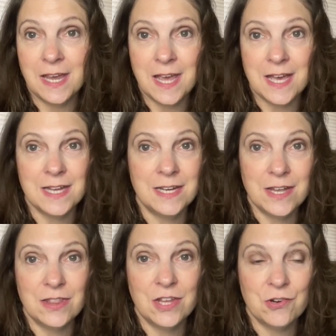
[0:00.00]
and
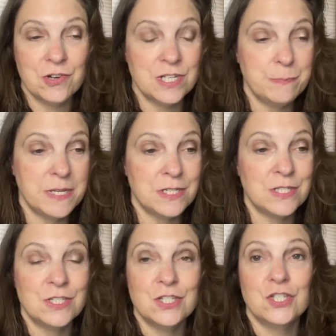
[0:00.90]
there has been
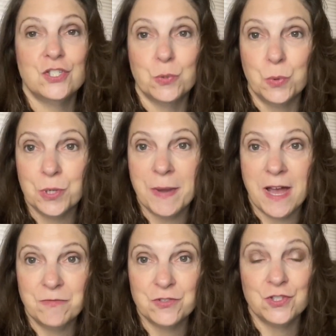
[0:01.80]
storm
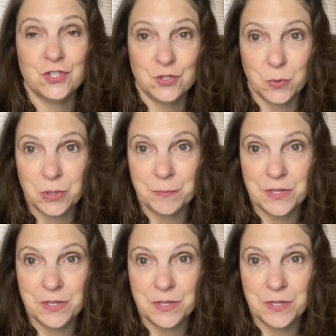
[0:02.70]
after storm.